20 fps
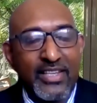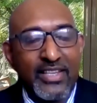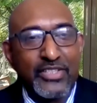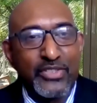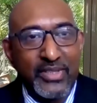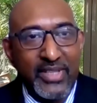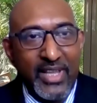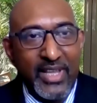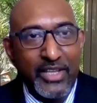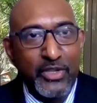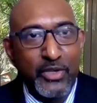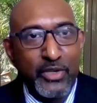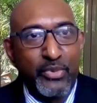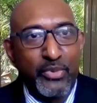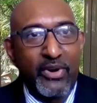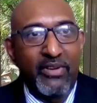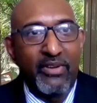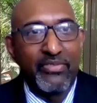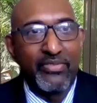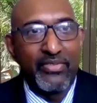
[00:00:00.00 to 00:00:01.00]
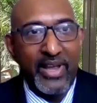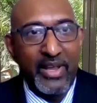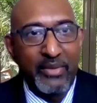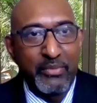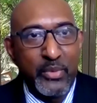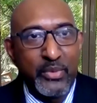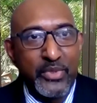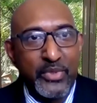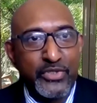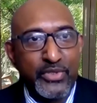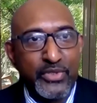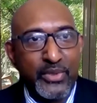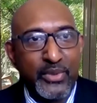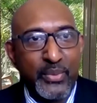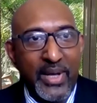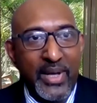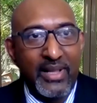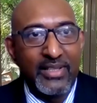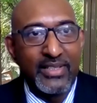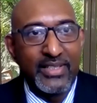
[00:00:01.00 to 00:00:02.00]
So thank you, Prof, and we wish you
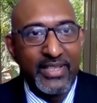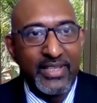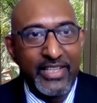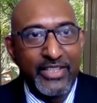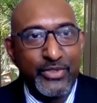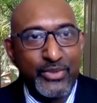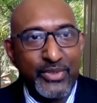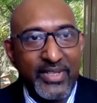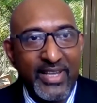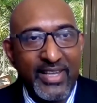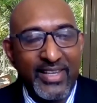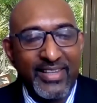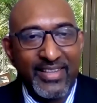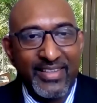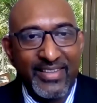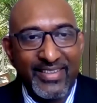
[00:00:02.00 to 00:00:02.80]
well in your day.